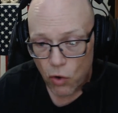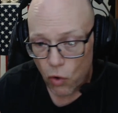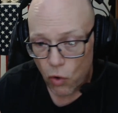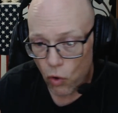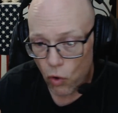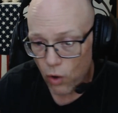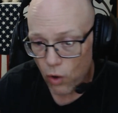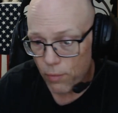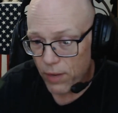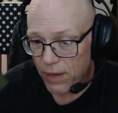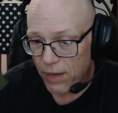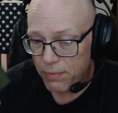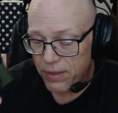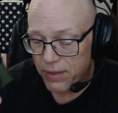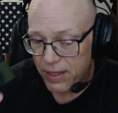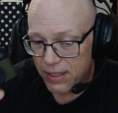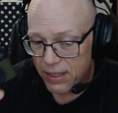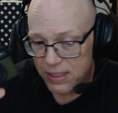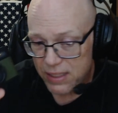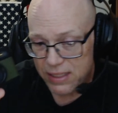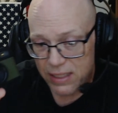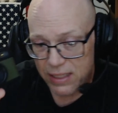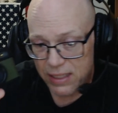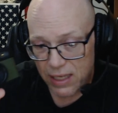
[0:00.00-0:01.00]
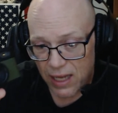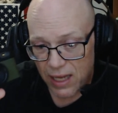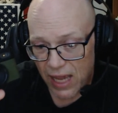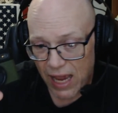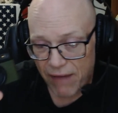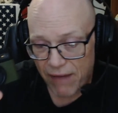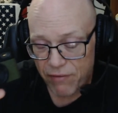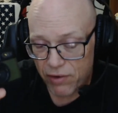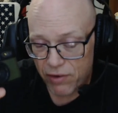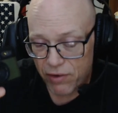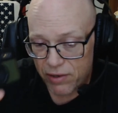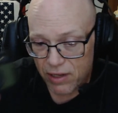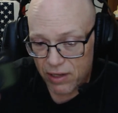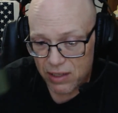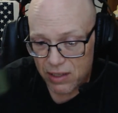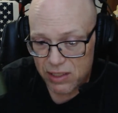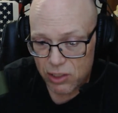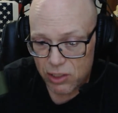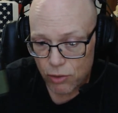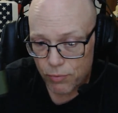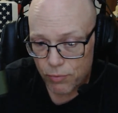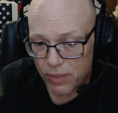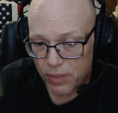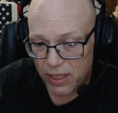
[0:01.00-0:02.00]
or maybe it's after you've done
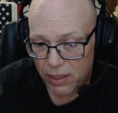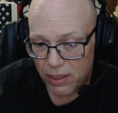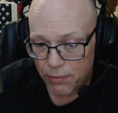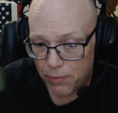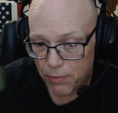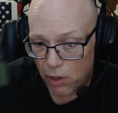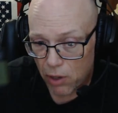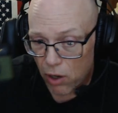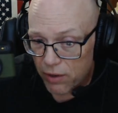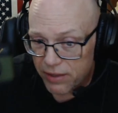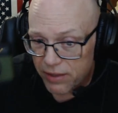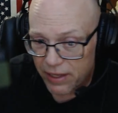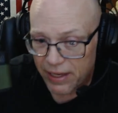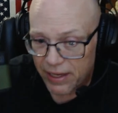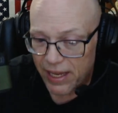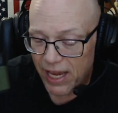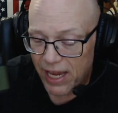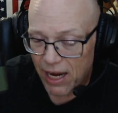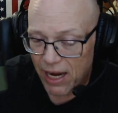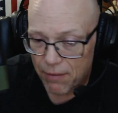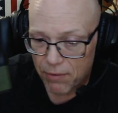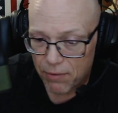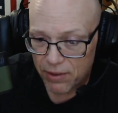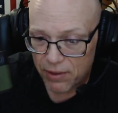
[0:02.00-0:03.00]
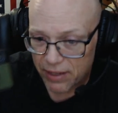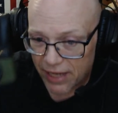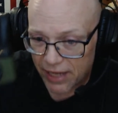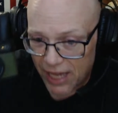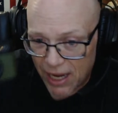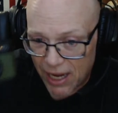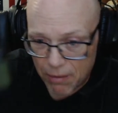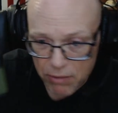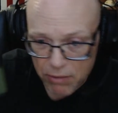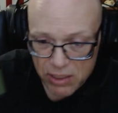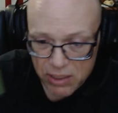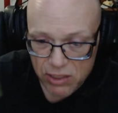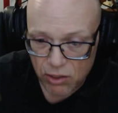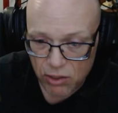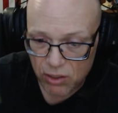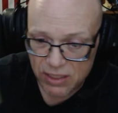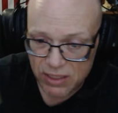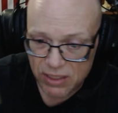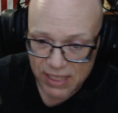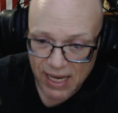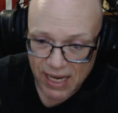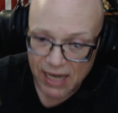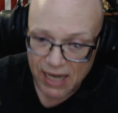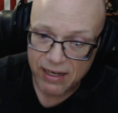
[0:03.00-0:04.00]
so many of them on the camera
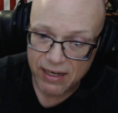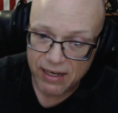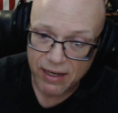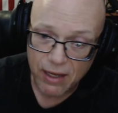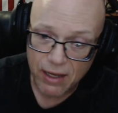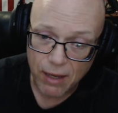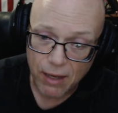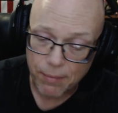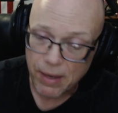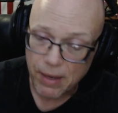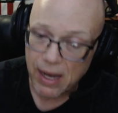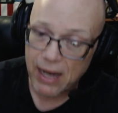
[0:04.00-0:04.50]
starts acting up.